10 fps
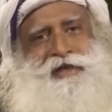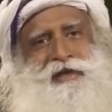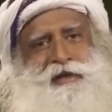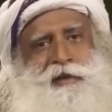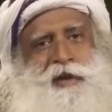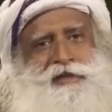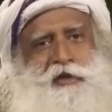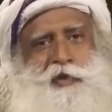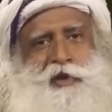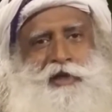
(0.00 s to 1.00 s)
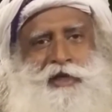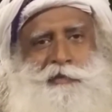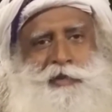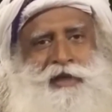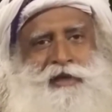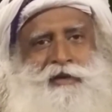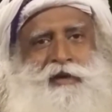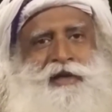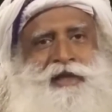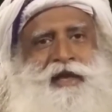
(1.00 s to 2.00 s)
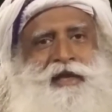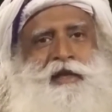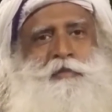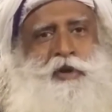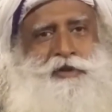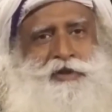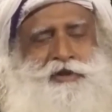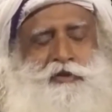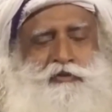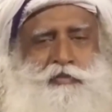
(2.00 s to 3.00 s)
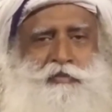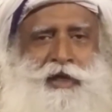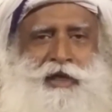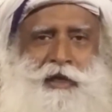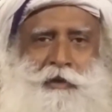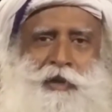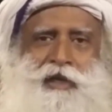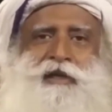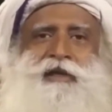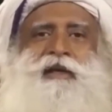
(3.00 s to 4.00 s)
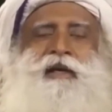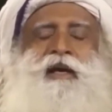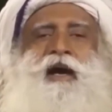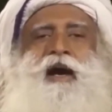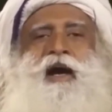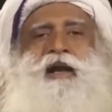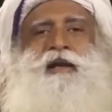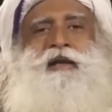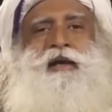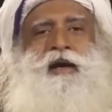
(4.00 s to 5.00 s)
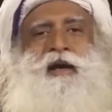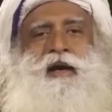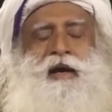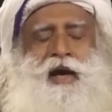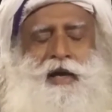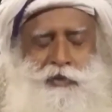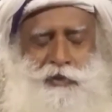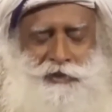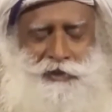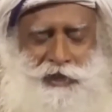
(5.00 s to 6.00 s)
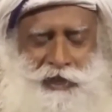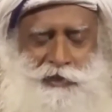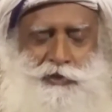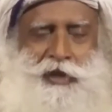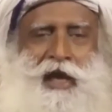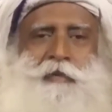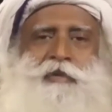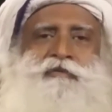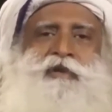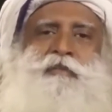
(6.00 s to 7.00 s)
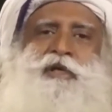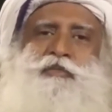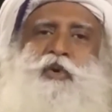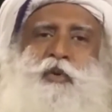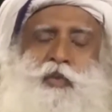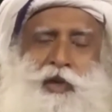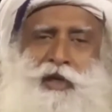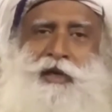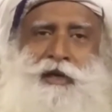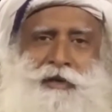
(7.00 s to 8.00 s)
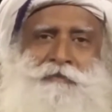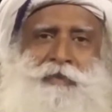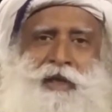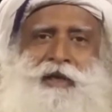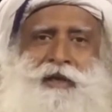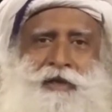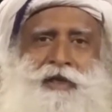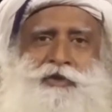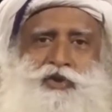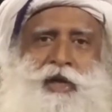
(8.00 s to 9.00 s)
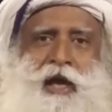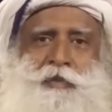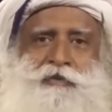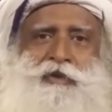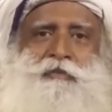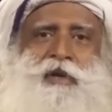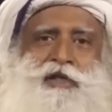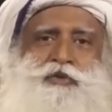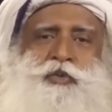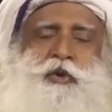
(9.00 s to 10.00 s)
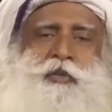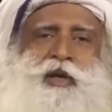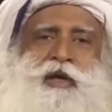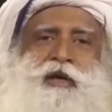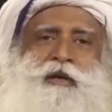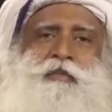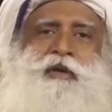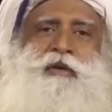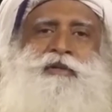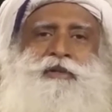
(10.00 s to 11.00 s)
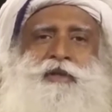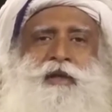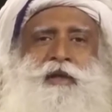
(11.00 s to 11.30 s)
laws have been repealed or they're in the process of being repealed. And I would say it should happen with much more vigor. It should happen with much more vigor because